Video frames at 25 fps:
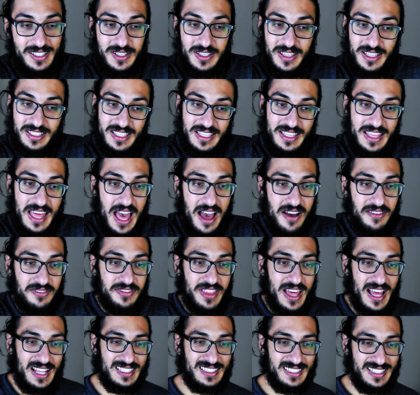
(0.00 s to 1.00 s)
They didn't have
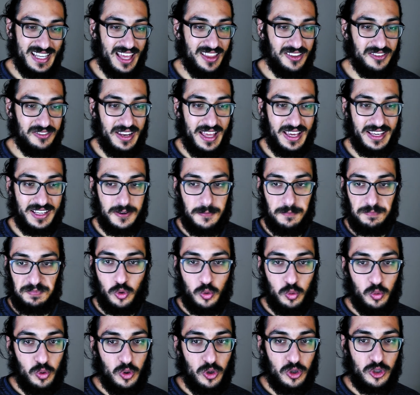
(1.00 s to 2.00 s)
that kind of like
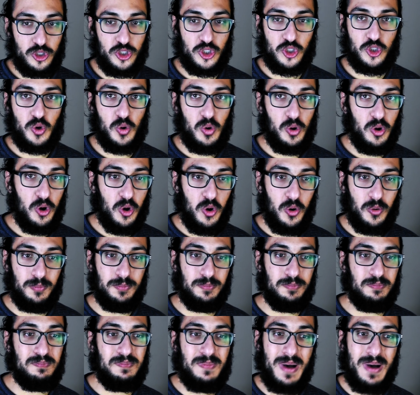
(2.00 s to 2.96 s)
dual solo